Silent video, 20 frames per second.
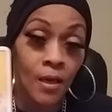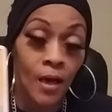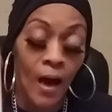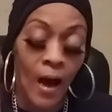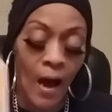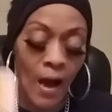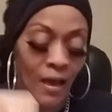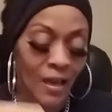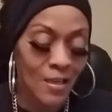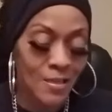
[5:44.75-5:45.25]

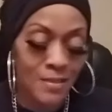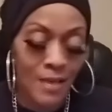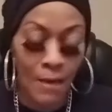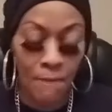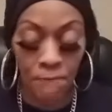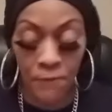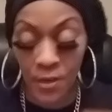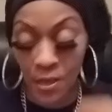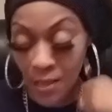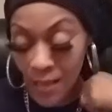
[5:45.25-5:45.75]
because
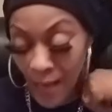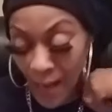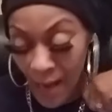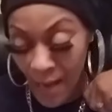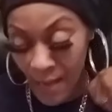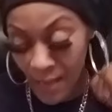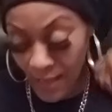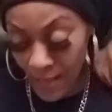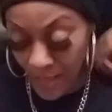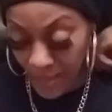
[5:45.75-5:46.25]
I, I feel
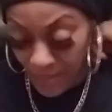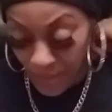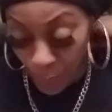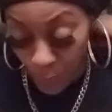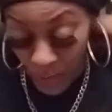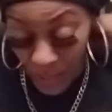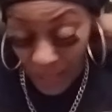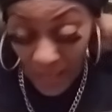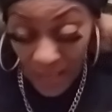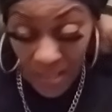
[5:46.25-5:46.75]
like the
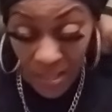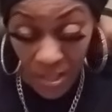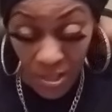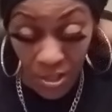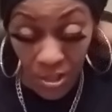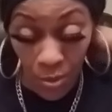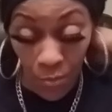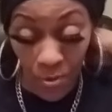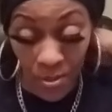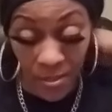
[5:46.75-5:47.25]

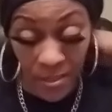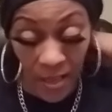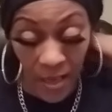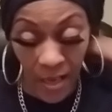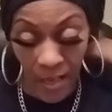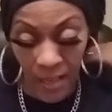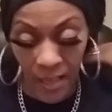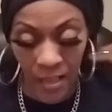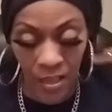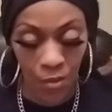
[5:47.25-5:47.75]
relationship was
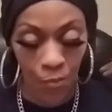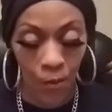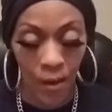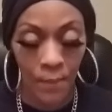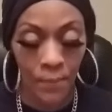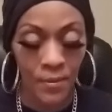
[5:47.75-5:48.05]
dead anyway,